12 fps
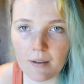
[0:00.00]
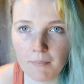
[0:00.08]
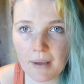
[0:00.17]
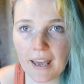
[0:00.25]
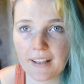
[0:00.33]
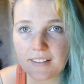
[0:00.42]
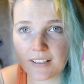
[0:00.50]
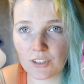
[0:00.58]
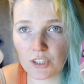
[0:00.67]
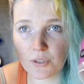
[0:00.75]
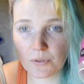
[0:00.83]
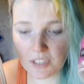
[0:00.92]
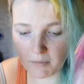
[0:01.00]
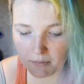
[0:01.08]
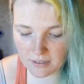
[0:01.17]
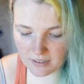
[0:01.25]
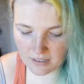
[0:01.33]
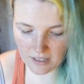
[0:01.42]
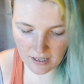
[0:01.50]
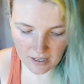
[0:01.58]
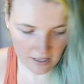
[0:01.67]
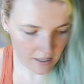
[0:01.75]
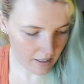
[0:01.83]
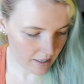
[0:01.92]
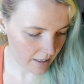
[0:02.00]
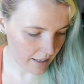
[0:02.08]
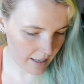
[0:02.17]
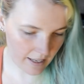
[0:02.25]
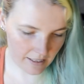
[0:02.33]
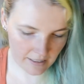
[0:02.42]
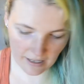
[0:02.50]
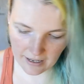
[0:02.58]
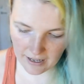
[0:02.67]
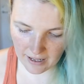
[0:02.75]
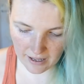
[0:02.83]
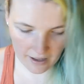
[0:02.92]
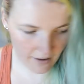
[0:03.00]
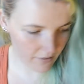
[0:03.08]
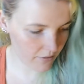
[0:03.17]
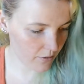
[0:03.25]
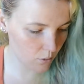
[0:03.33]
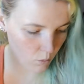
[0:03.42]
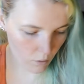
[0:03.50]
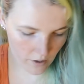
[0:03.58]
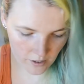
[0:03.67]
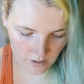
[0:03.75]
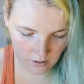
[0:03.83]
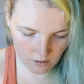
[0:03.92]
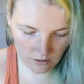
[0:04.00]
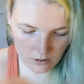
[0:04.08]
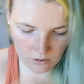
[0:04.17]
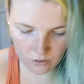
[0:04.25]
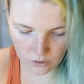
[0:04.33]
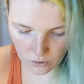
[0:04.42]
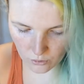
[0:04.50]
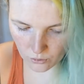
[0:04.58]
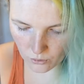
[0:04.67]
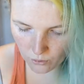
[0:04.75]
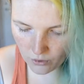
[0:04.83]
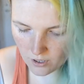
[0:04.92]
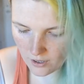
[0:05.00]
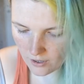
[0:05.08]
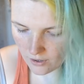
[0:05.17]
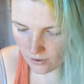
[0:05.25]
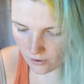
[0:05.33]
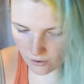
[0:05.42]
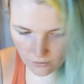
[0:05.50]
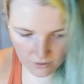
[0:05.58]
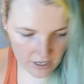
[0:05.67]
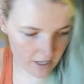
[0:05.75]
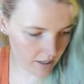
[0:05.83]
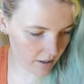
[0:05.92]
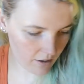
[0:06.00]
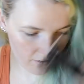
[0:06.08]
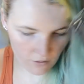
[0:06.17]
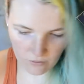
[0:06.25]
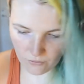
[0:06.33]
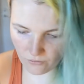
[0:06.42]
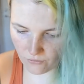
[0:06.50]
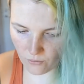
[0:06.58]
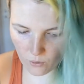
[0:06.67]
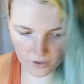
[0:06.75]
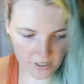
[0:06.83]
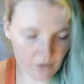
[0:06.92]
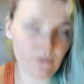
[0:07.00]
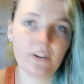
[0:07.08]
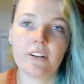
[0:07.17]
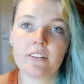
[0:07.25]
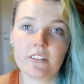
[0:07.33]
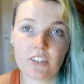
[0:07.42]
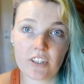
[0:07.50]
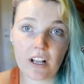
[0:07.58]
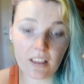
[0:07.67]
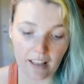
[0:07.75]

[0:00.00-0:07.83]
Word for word: pads and q-tips, and I have one, two, three, four different gel